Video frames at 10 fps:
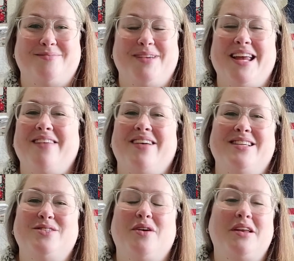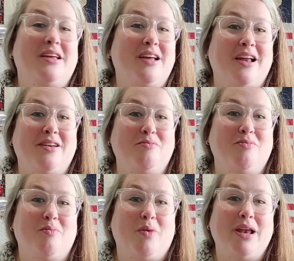But anyway, so I
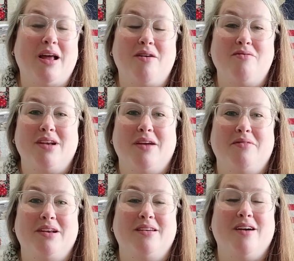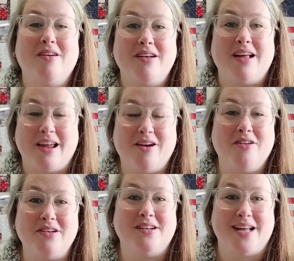went out and I
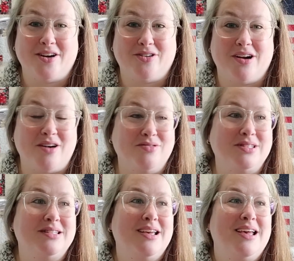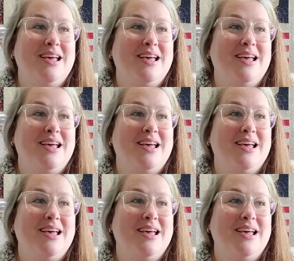gardened at her house,